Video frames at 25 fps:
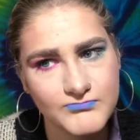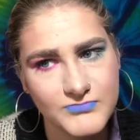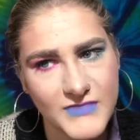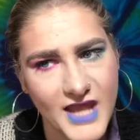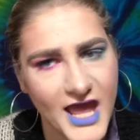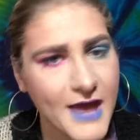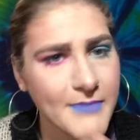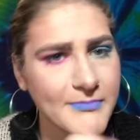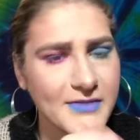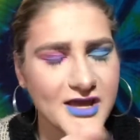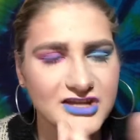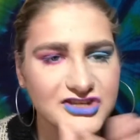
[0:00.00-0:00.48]

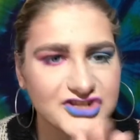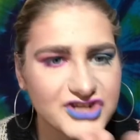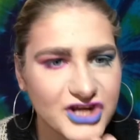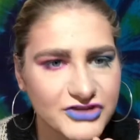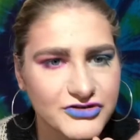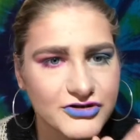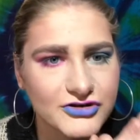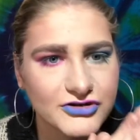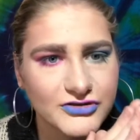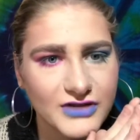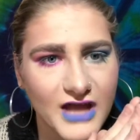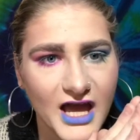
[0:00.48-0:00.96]
and make
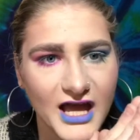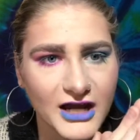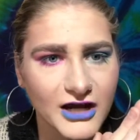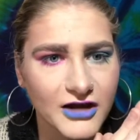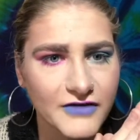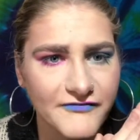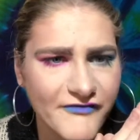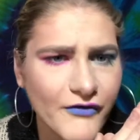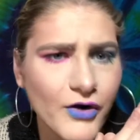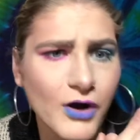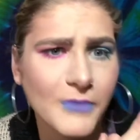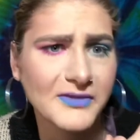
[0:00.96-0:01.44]
gender
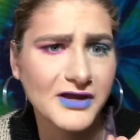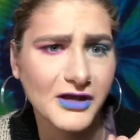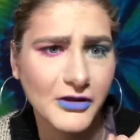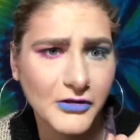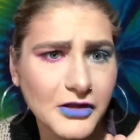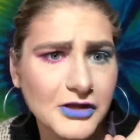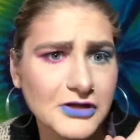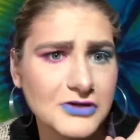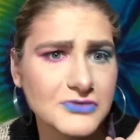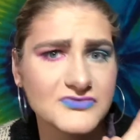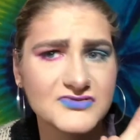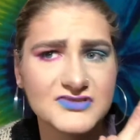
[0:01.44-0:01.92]
non-conforming
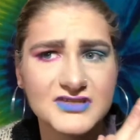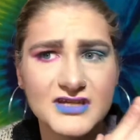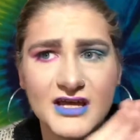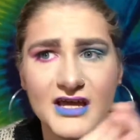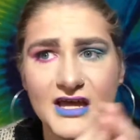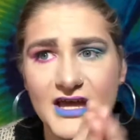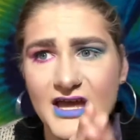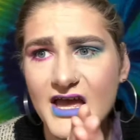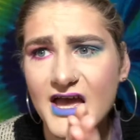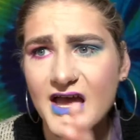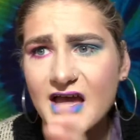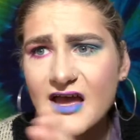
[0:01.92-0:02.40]
clothes
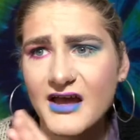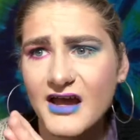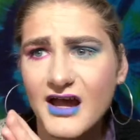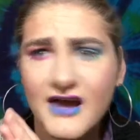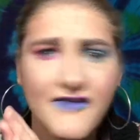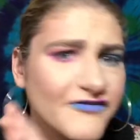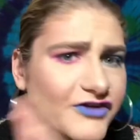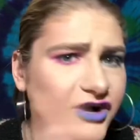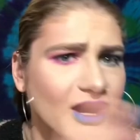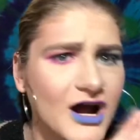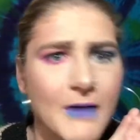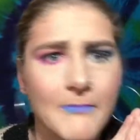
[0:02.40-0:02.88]

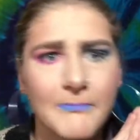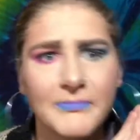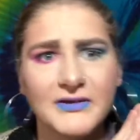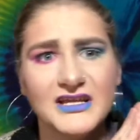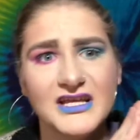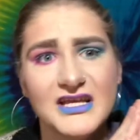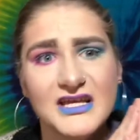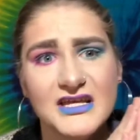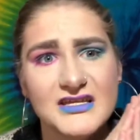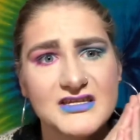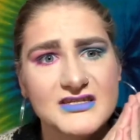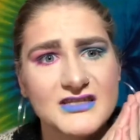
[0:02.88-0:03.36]
for
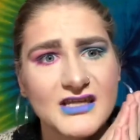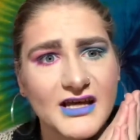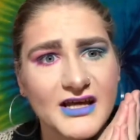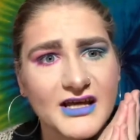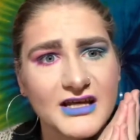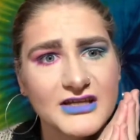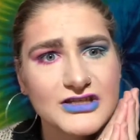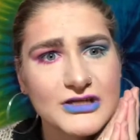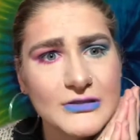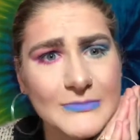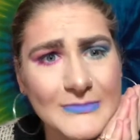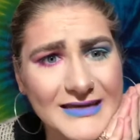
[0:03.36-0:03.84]
companies.
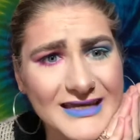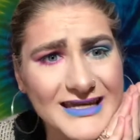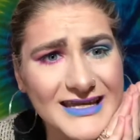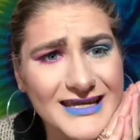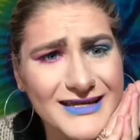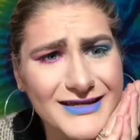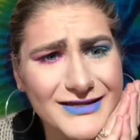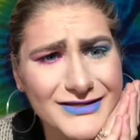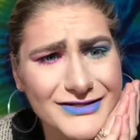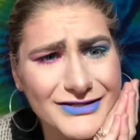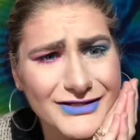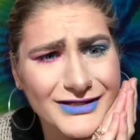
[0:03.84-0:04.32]
Like, to
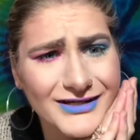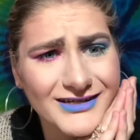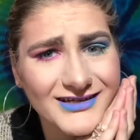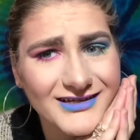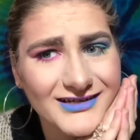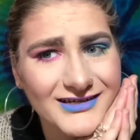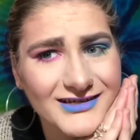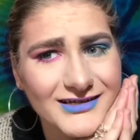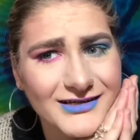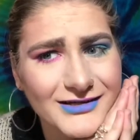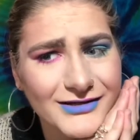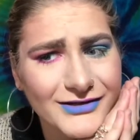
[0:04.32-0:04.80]
me,
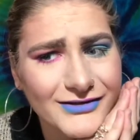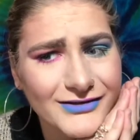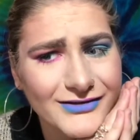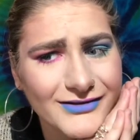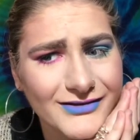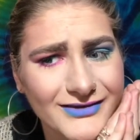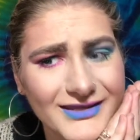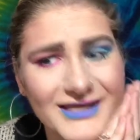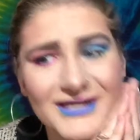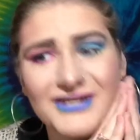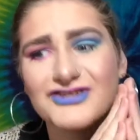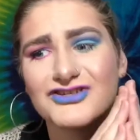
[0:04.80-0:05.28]

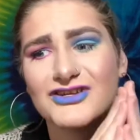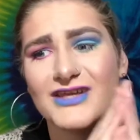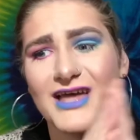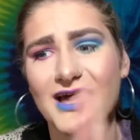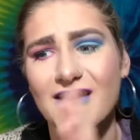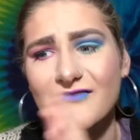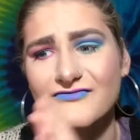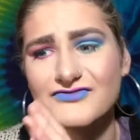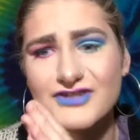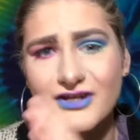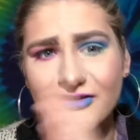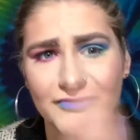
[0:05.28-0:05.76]
they should
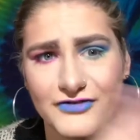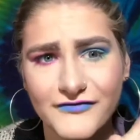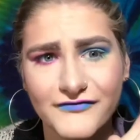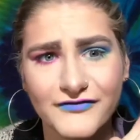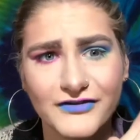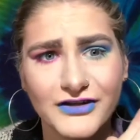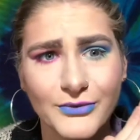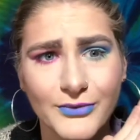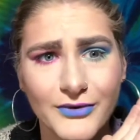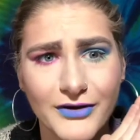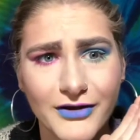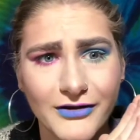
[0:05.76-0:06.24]
have gender
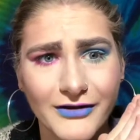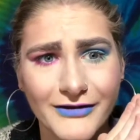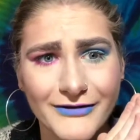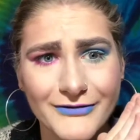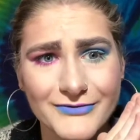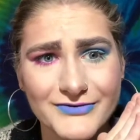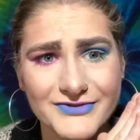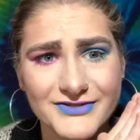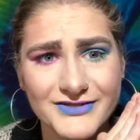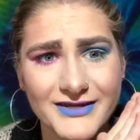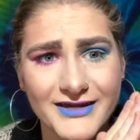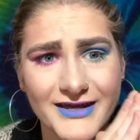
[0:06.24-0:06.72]
fluid
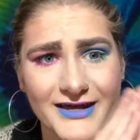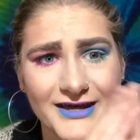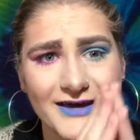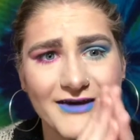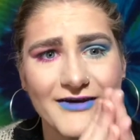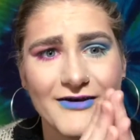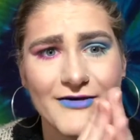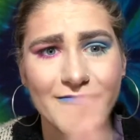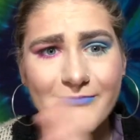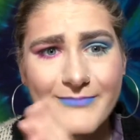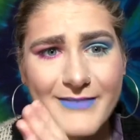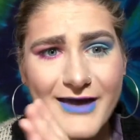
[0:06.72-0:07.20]
clothes,
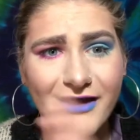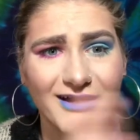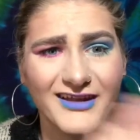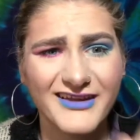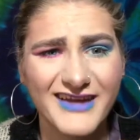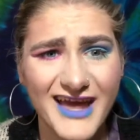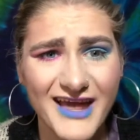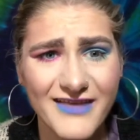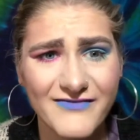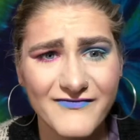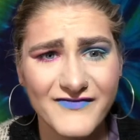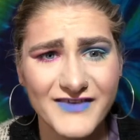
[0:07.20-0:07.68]
male
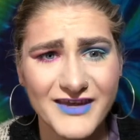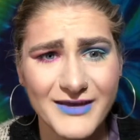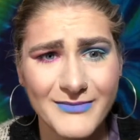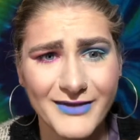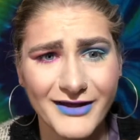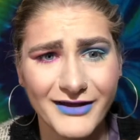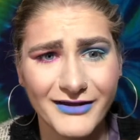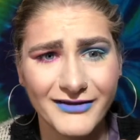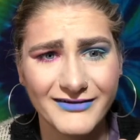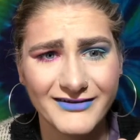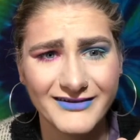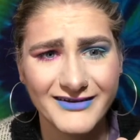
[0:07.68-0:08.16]
and
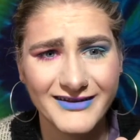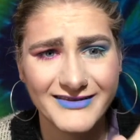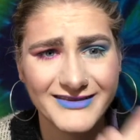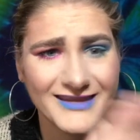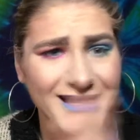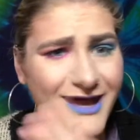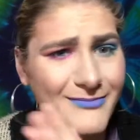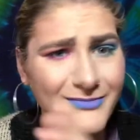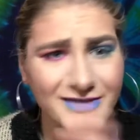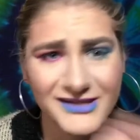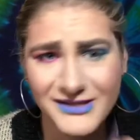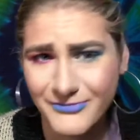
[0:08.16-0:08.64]
female.
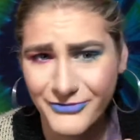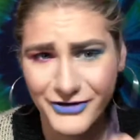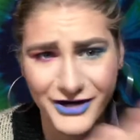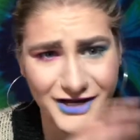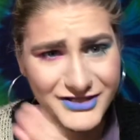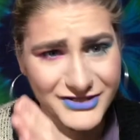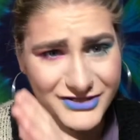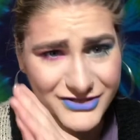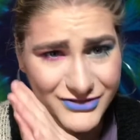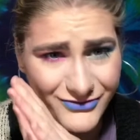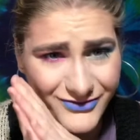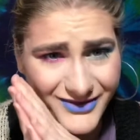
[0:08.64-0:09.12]
Not many
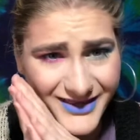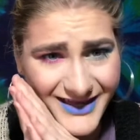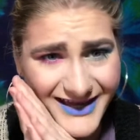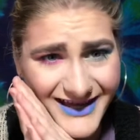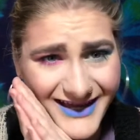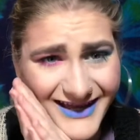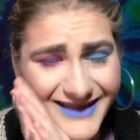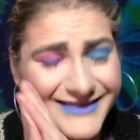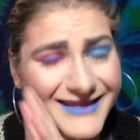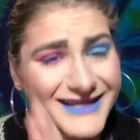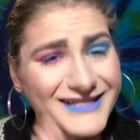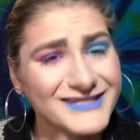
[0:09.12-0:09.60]
brands do
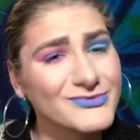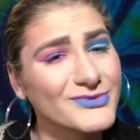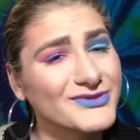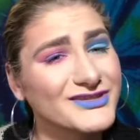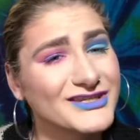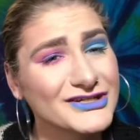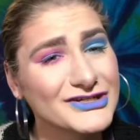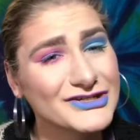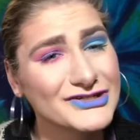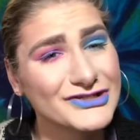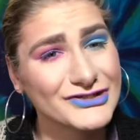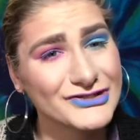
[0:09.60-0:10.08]
that, and that's what
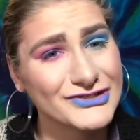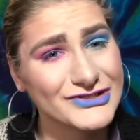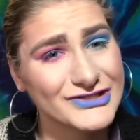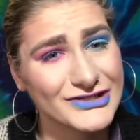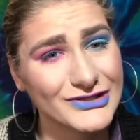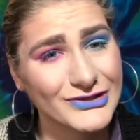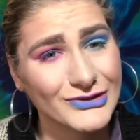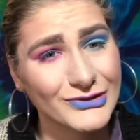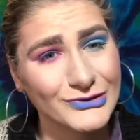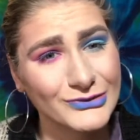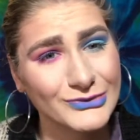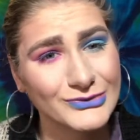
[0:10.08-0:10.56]
they should
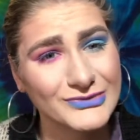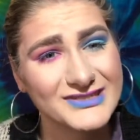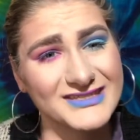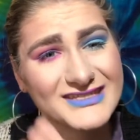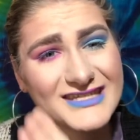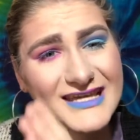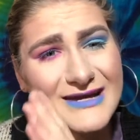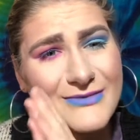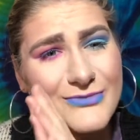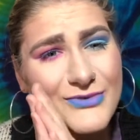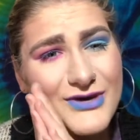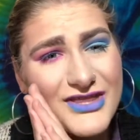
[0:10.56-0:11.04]
do.
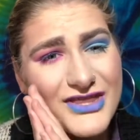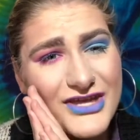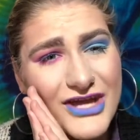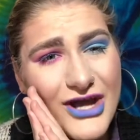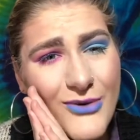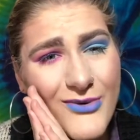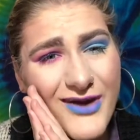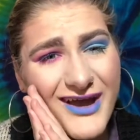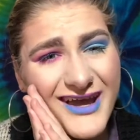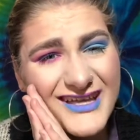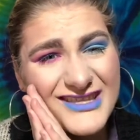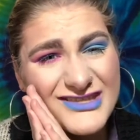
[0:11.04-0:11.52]
Same with
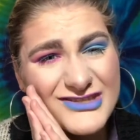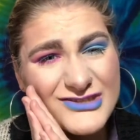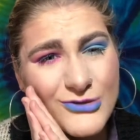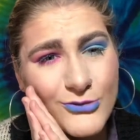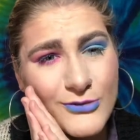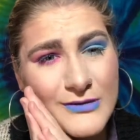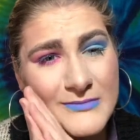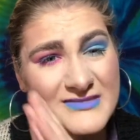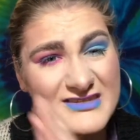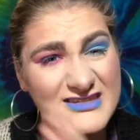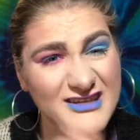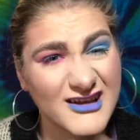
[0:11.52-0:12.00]
going into
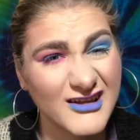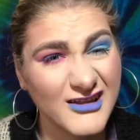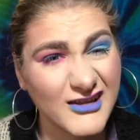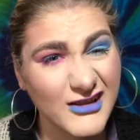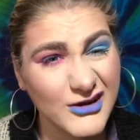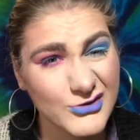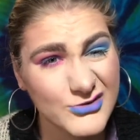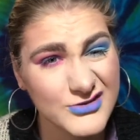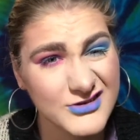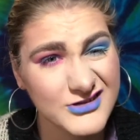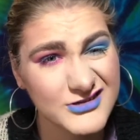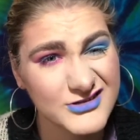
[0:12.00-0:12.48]
women's
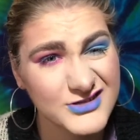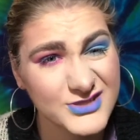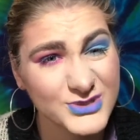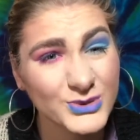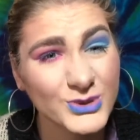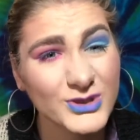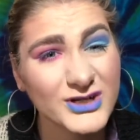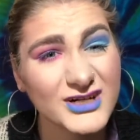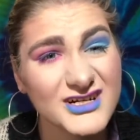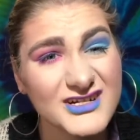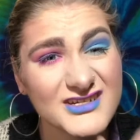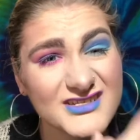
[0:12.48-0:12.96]
clothing
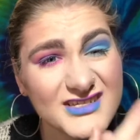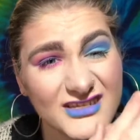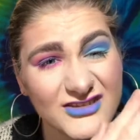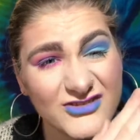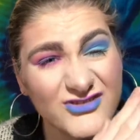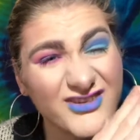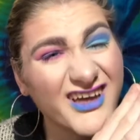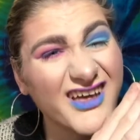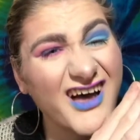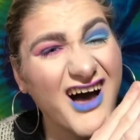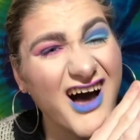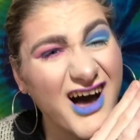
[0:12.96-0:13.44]
stores and
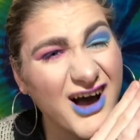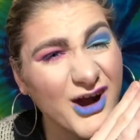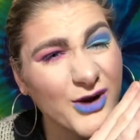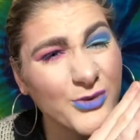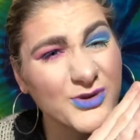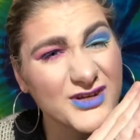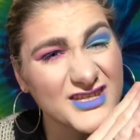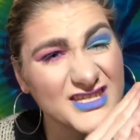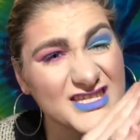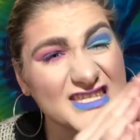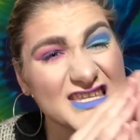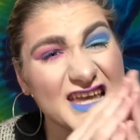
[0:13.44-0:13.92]
you get
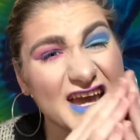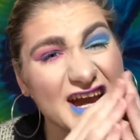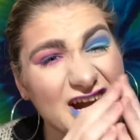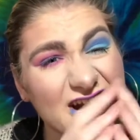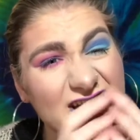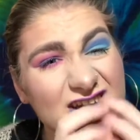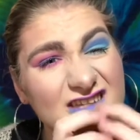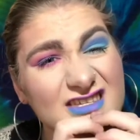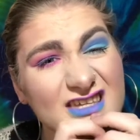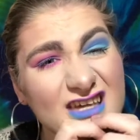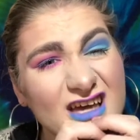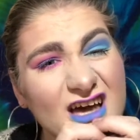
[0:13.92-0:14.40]
awkward
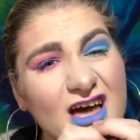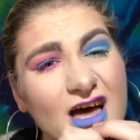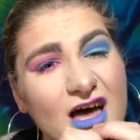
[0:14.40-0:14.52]
stares.